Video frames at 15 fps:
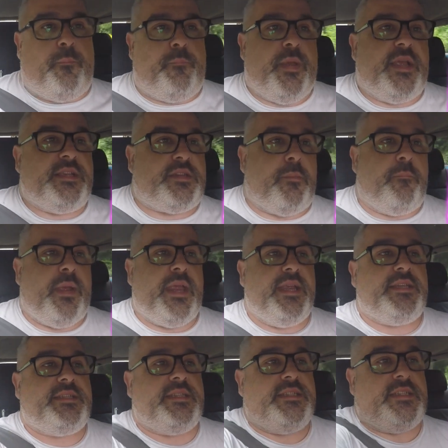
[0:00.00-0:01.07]
bits and
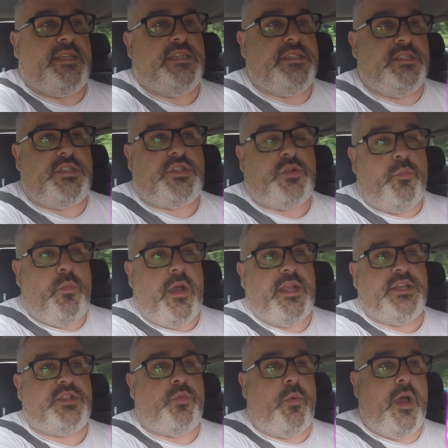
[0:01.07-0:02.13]
pieces in some
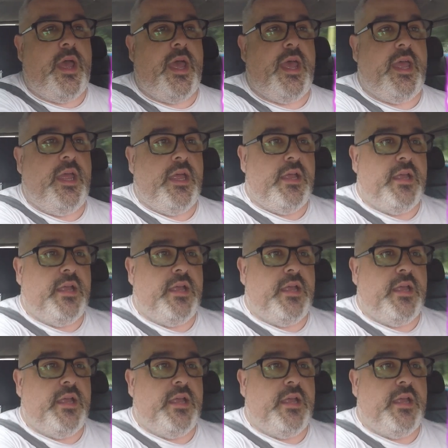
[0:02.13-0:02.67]
ways where